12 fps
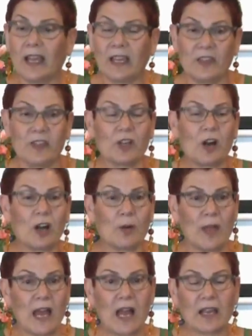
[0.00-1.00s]
I get the
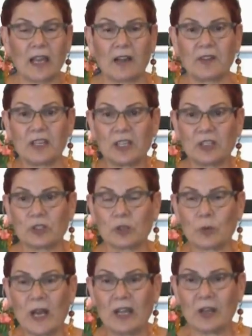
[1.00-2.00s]
car back, everything's
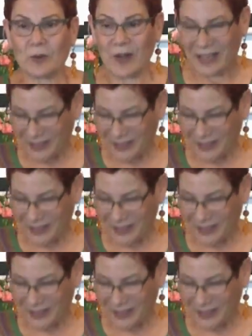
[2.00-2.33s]
great and